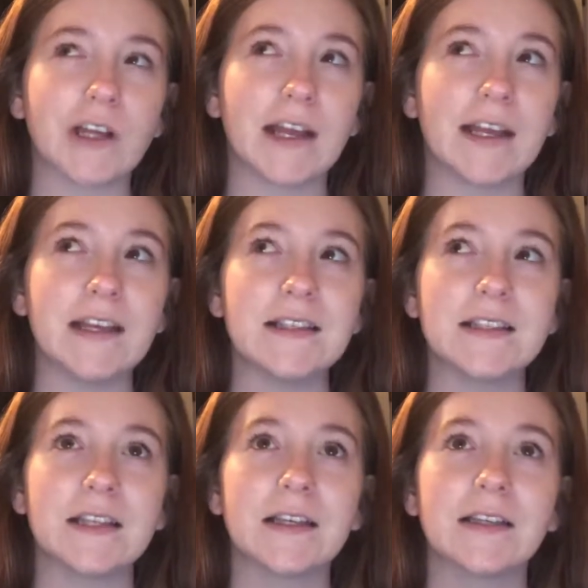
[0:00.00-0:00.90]
I
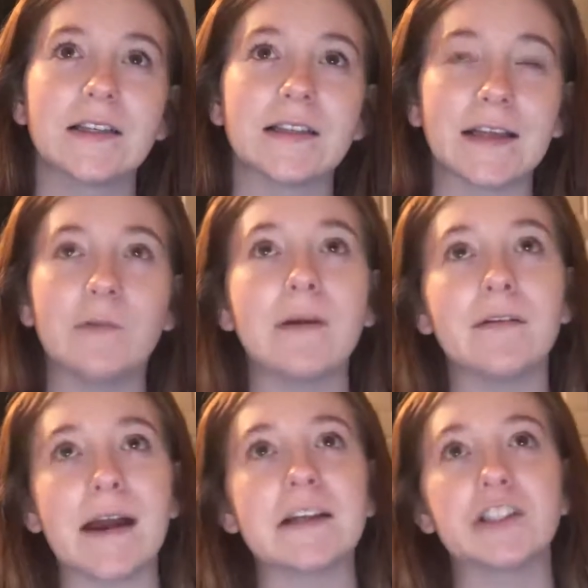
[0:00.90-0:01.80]
guess like we
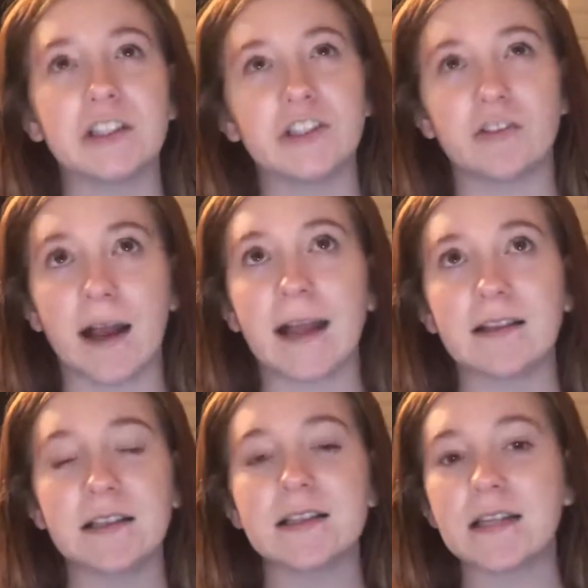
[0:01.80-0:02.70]
were actually
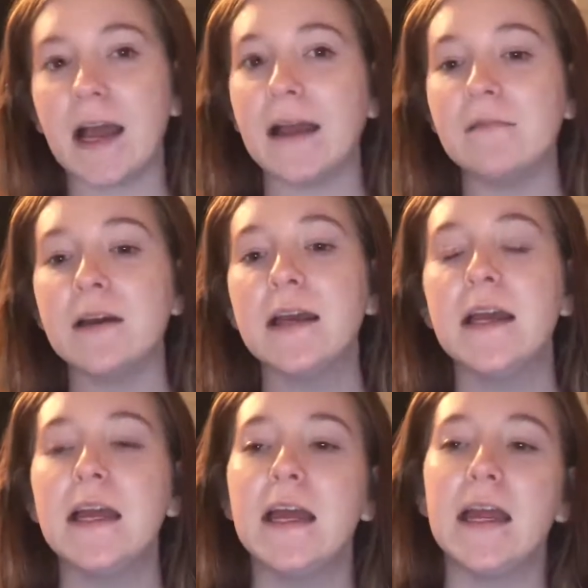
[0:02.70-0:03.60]
trying this time,
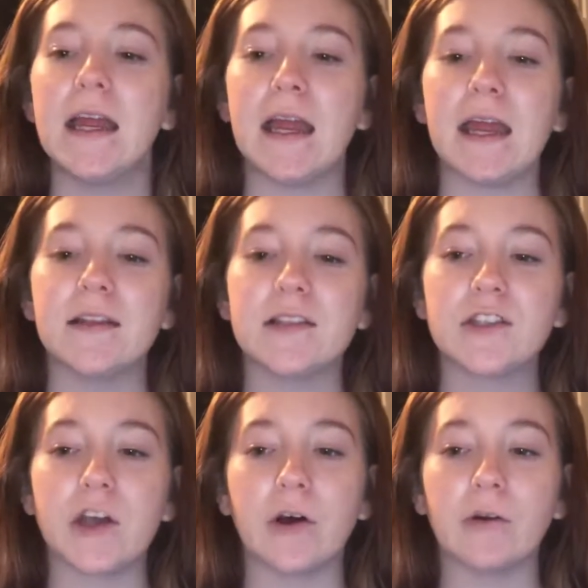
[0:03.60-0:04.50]
and
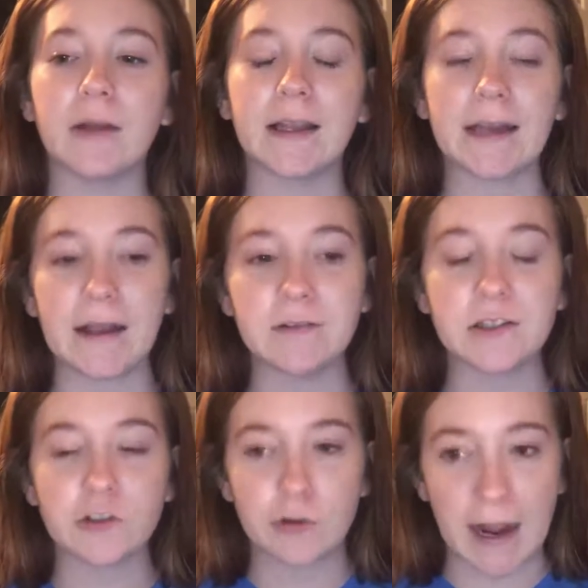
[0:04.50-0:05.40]
so like I
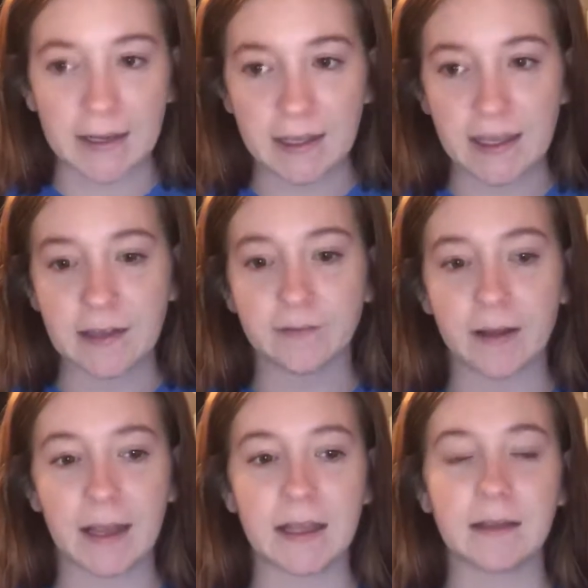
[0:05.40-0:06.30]
was tracking
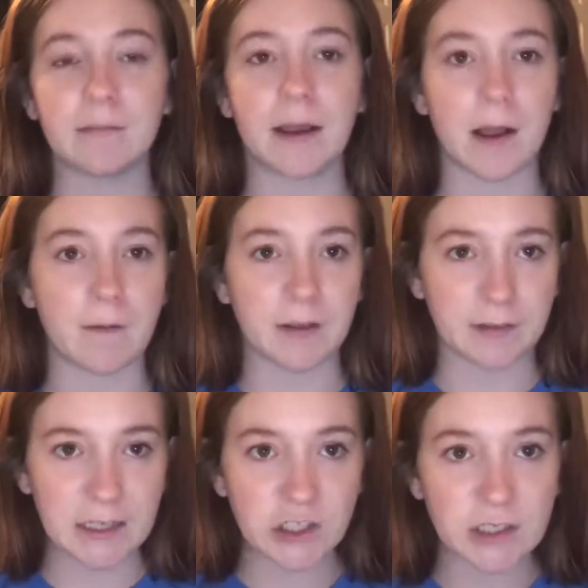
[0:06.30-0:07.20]
like my
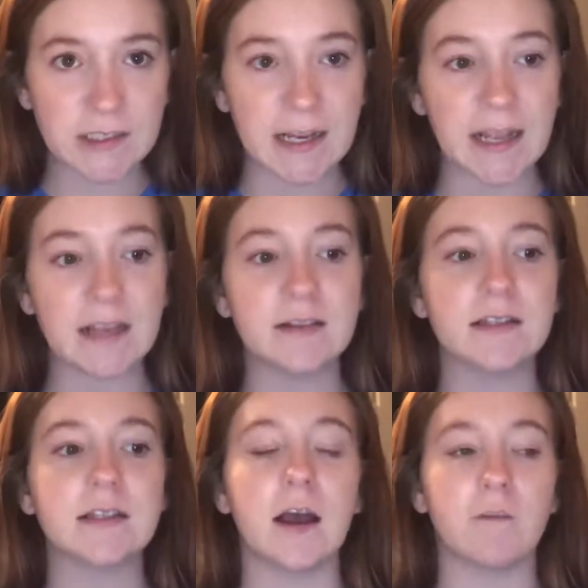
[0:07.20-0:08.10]
ovulation
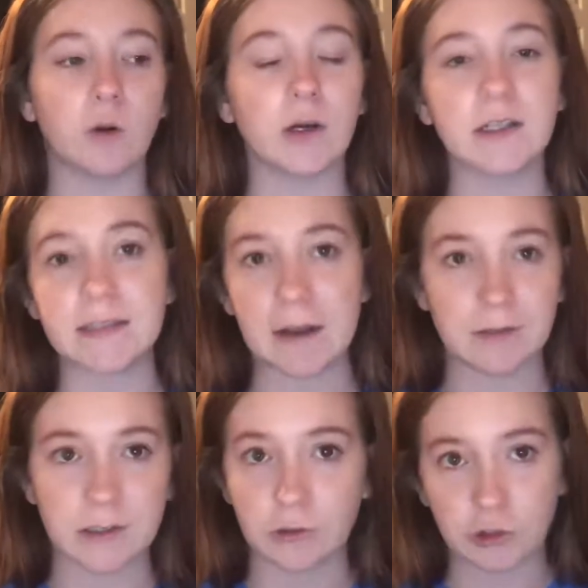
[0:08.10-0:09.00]
days. Of course I
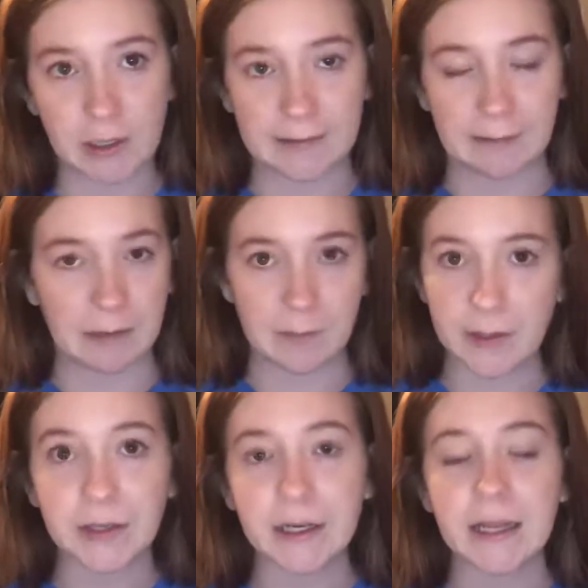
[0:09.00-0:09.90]
was still tracking my
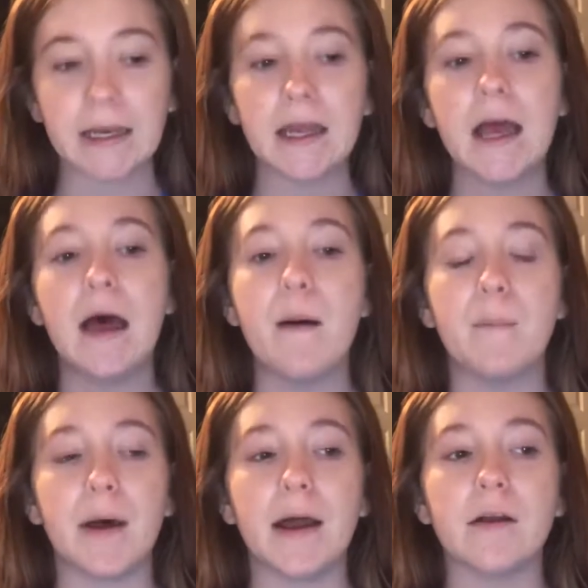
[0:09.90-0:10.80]
period,
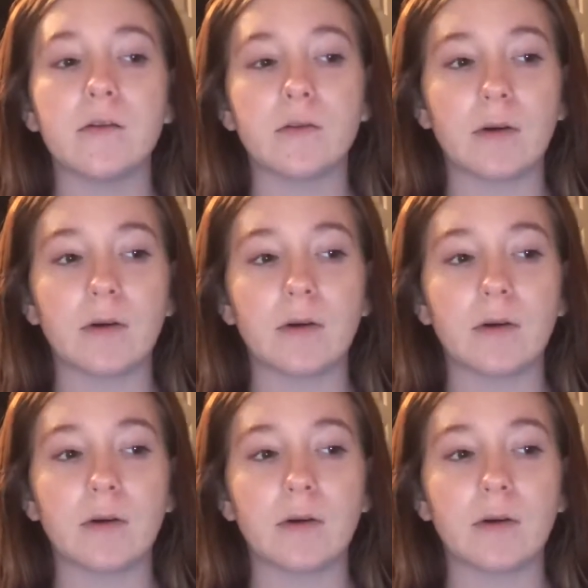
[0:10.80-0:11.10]
but